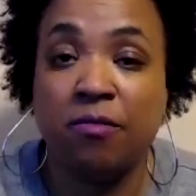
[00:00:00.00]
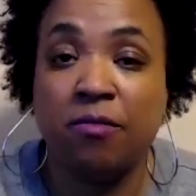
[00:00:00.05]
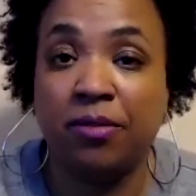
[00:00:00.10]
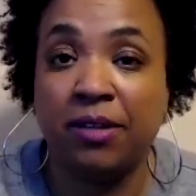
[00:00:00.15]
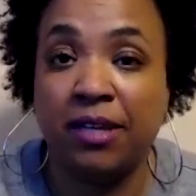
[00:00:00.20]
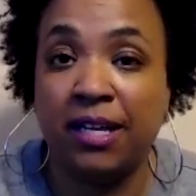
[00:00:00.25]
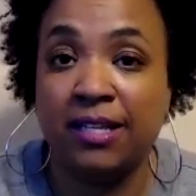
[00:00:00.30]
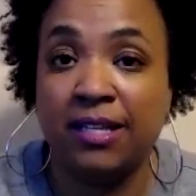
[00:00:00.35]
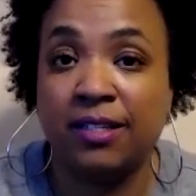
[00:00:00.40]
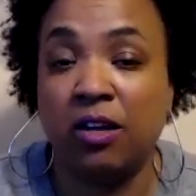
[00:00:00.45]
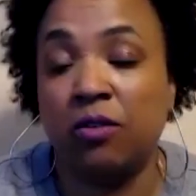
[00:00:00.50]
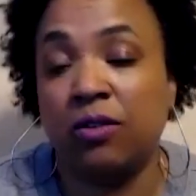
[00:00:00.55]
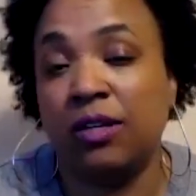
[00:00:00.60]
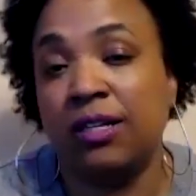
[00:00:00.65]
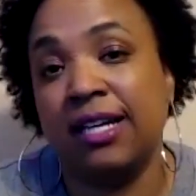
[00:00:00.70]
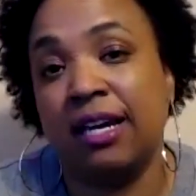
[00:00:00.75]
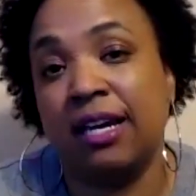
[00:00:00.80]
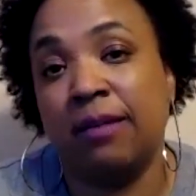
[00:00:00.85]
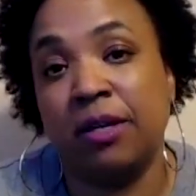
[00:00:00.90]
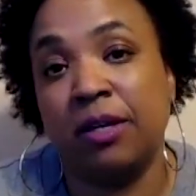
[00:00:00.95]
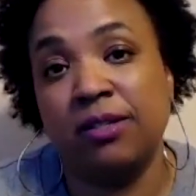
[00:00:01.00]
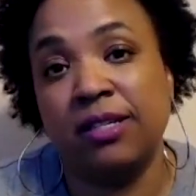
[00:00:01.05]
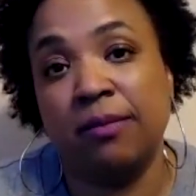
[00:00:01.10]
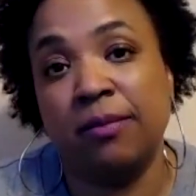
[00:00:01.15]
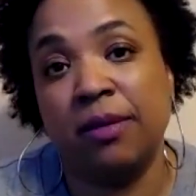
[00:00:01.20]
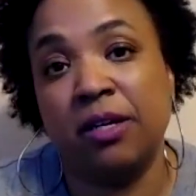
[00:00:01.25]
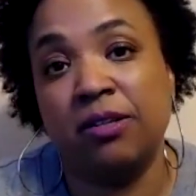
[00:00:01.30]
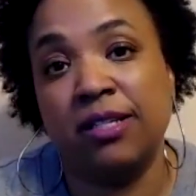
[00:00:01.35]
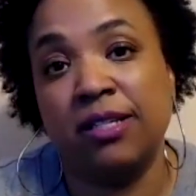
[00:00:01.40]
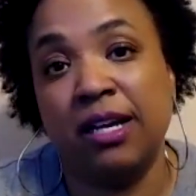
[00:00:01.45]
please go to
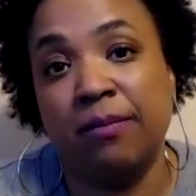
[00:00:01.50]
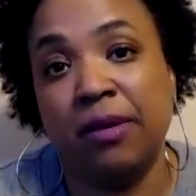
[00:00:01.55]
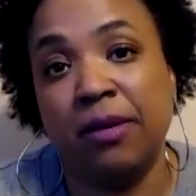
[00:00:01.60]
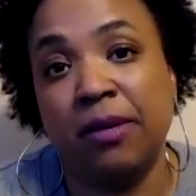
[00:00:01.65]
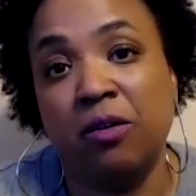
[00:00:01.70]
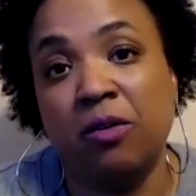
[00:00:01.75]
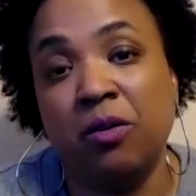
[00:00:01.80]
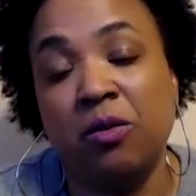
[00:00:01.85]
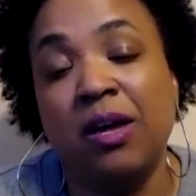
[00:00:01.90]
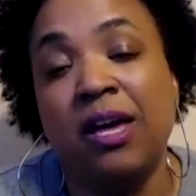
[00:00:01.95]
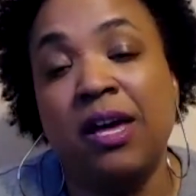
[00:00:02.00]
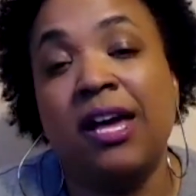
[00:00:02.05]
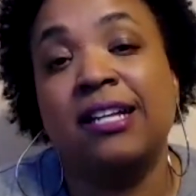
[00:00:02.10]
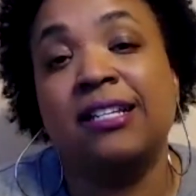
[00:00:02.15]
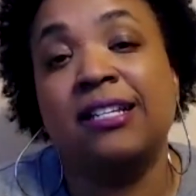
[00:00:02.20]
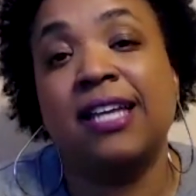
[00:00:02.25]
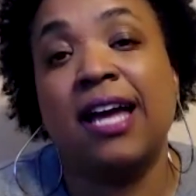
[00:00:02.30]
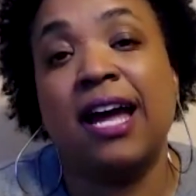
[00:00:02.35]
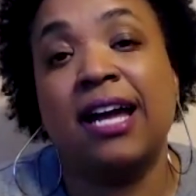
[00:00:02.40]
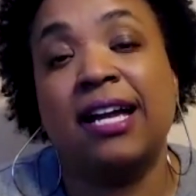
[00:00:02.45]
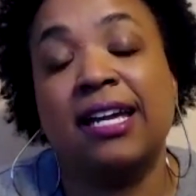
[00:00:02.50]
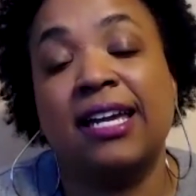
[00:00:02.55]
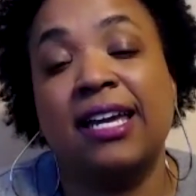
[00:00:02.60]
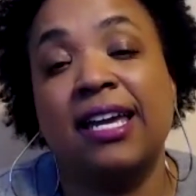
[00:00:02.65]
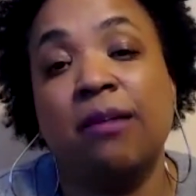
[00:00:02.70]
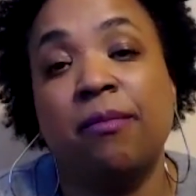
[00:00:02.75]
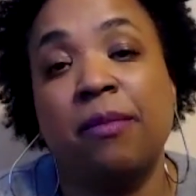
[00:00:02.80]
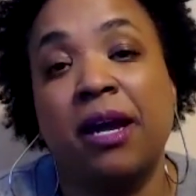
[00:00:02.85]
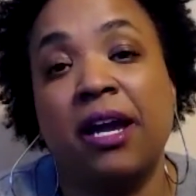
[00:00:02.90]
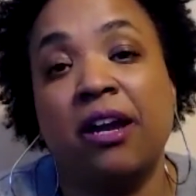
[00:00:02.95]

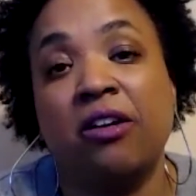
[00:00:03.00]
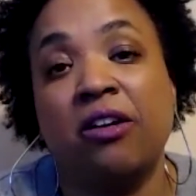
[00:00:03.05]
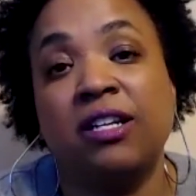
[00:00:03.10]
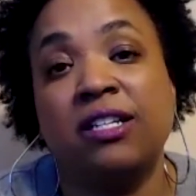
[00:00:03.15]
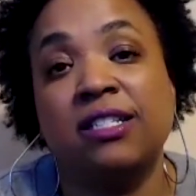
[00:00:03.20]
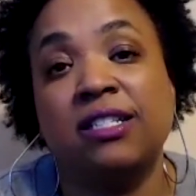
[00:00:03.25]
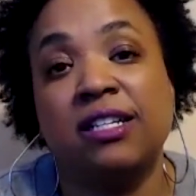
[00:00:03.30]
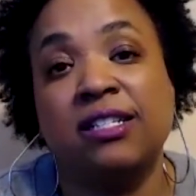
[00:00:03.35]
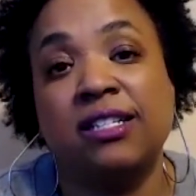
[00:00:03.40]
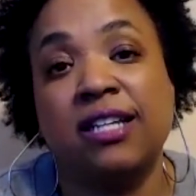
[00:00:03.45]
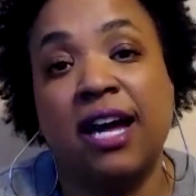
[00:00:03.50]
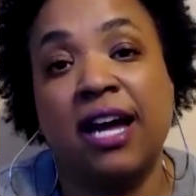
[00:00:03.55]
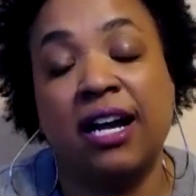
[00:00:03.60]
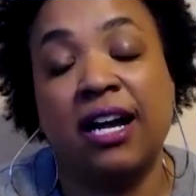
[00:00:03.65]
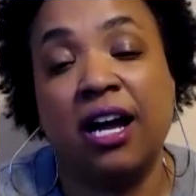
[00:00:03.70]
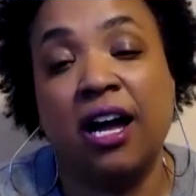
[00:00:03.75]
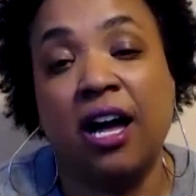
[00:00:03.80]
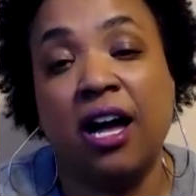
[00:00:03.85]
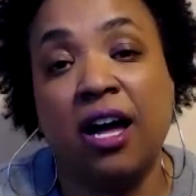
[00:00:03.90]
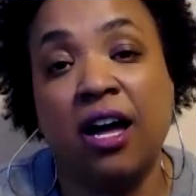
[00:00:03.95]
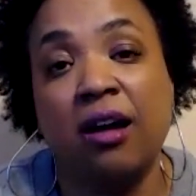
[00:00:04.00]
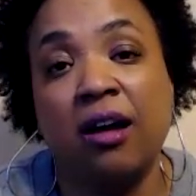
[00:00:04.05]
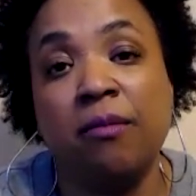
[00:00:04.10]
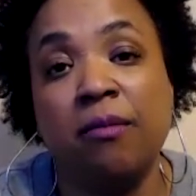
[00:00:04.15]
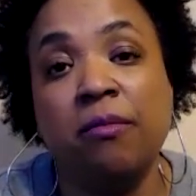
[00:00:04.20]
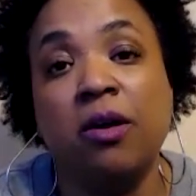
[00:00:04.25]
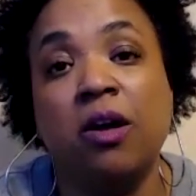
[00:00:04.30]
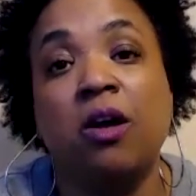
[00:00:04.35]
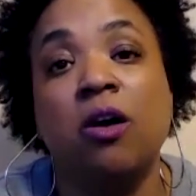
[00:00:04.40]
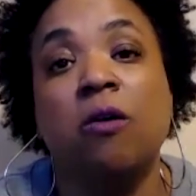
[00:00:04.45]

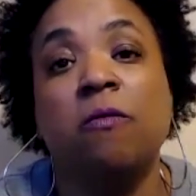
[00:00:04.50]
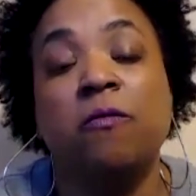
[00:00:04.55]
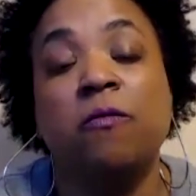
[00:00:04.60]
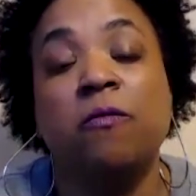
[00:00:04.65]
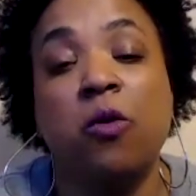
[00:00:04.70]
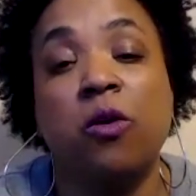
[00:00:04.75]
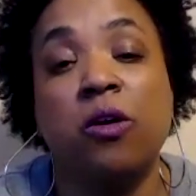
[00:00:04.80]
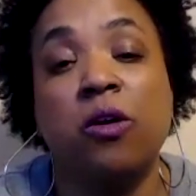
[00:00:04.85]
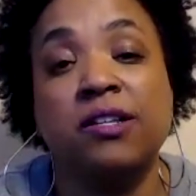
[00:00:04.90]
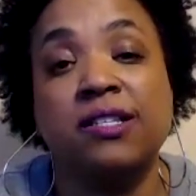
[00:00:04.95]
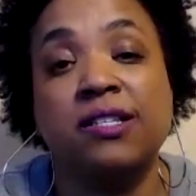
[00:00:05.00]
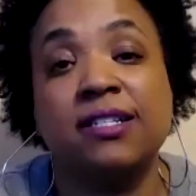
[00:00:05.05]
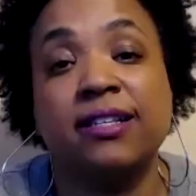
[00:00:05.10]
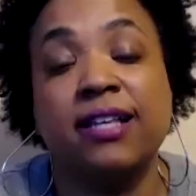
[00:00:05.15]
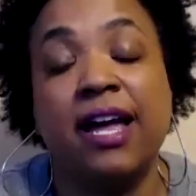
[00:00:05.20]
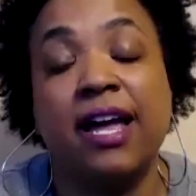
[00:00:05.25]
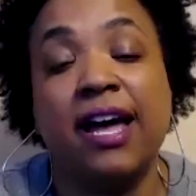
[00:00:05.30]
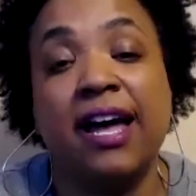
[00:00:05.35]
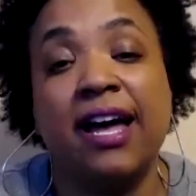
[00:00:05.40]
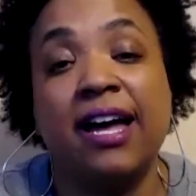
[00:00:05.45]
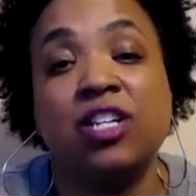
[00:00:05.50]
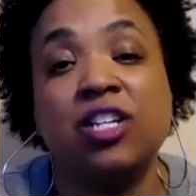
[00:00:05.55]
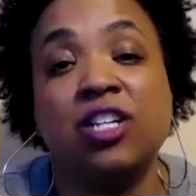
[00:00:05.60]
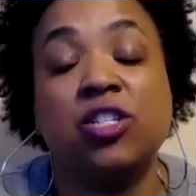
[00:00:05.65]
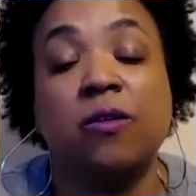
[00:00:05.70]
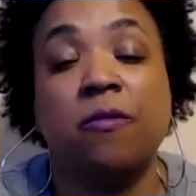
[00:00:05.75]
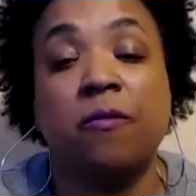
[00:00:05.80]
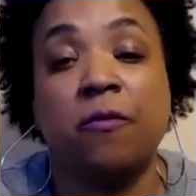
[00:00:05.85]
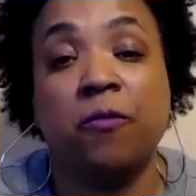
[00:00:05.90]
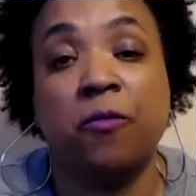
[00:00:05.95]

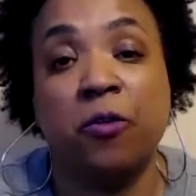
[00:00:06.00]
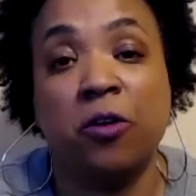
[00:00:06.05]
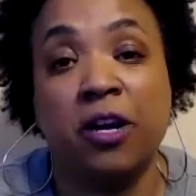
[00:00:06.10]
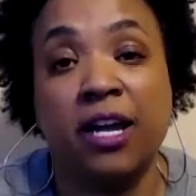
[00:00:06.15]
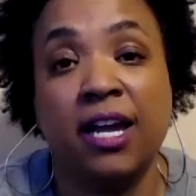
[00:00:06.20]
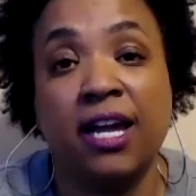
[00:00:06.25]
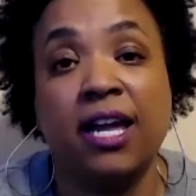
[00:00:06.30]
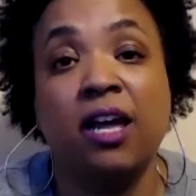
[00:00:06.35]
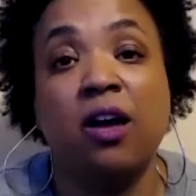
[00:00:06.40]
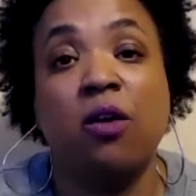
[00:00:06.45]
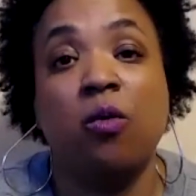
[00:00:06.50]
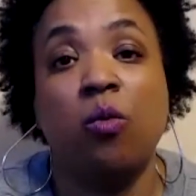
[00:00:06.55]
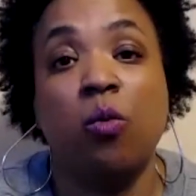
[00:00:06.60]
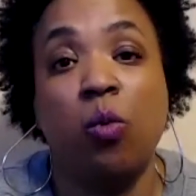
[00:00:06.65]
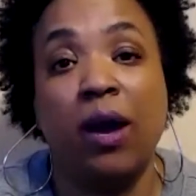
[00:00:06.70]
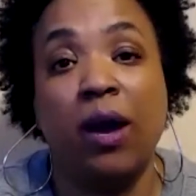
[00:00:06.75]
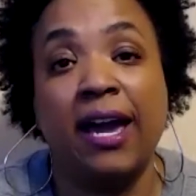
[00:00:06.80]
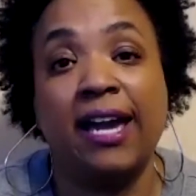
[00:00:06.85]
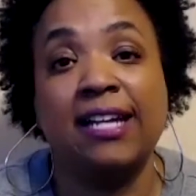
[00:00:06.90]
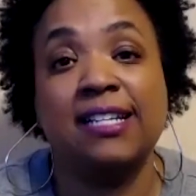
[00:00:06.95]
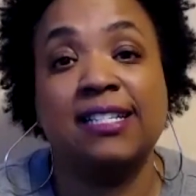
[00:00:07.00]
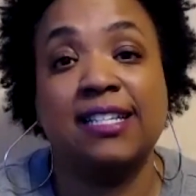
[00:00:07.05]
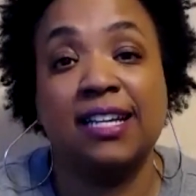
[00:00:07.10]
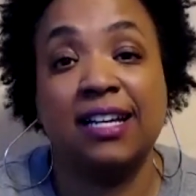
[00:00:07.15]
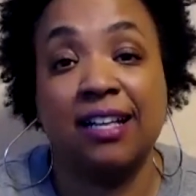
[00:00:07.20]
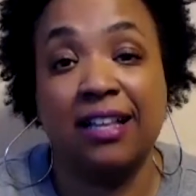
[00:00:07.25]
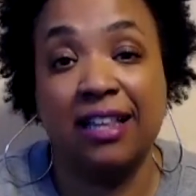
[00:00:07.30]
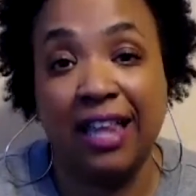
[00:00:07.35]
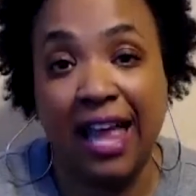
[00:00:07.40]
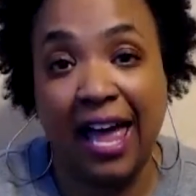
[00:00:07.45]
www.kimarrington.com/free weight
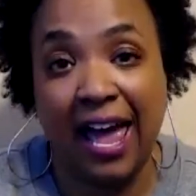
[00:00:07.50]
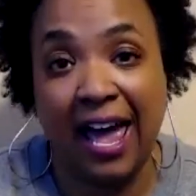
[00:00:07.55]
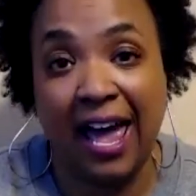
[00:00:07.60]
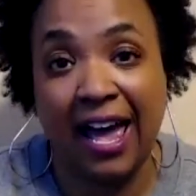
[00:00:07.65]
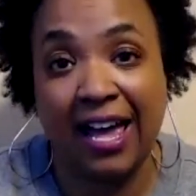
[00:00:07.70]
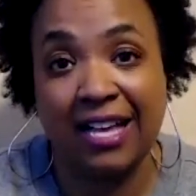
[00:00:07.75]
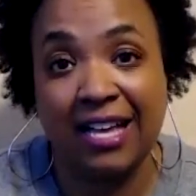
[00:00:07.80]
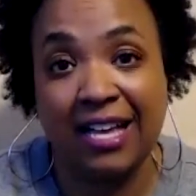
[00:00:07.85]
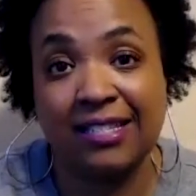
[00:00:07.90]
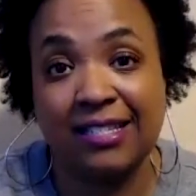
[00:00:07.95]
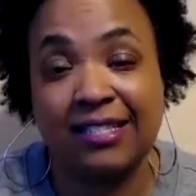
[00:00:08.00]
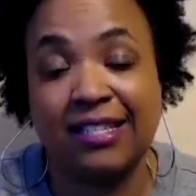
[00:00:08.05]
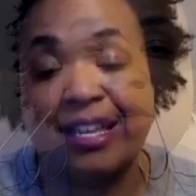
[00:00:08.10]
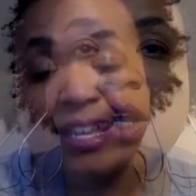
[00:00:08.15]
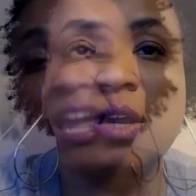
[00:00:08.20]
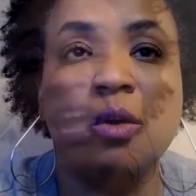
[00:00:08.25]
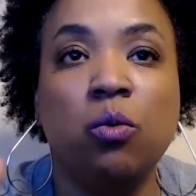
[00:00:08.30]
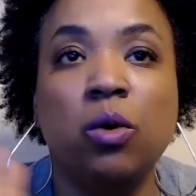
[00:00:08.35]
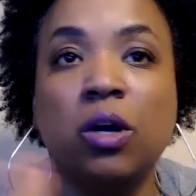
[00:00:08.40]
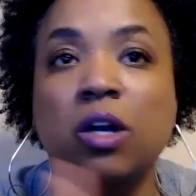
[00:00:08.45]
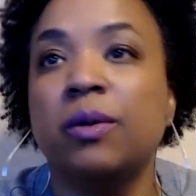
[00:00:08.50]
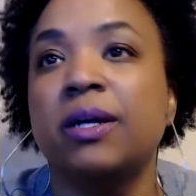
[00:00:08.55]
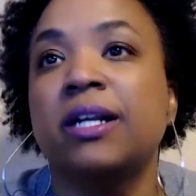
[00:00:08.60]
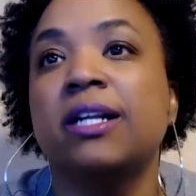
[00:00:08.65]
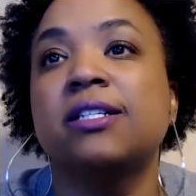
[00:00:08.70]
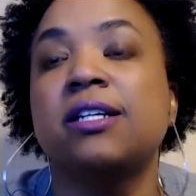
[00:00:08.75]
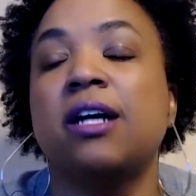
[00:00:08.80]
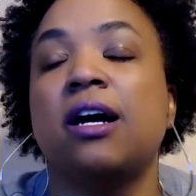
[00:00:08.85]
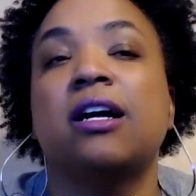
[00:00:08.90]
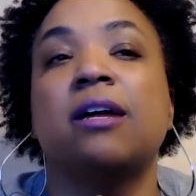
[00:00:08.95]
class. What are we
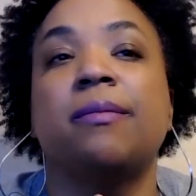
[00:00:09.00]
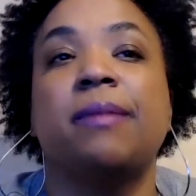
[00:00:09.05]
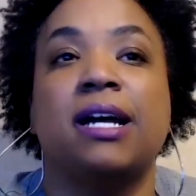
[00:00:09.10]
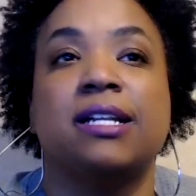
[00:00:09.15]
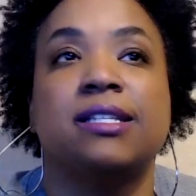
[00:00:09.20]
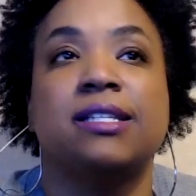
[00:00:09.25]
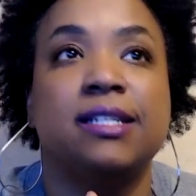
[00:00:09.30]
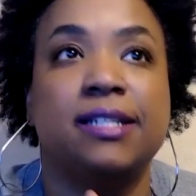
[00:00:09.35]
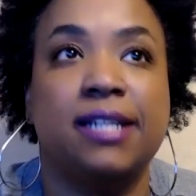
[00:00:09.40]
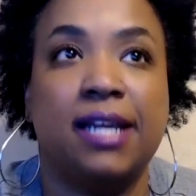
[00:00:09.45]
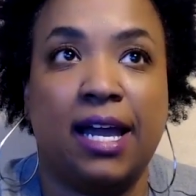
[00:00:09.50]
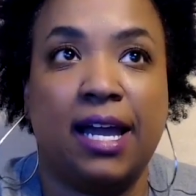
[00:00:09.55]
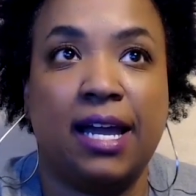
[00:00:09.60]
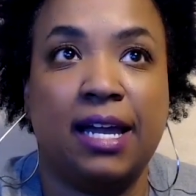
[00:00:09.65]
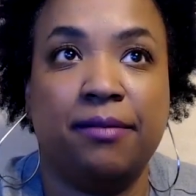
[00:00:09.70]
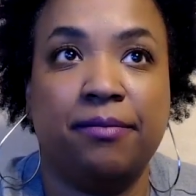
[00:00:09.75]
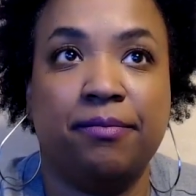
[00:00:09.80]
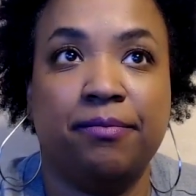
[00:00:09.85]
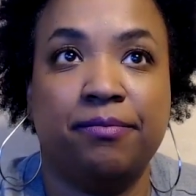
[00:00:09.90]
going to talk about today?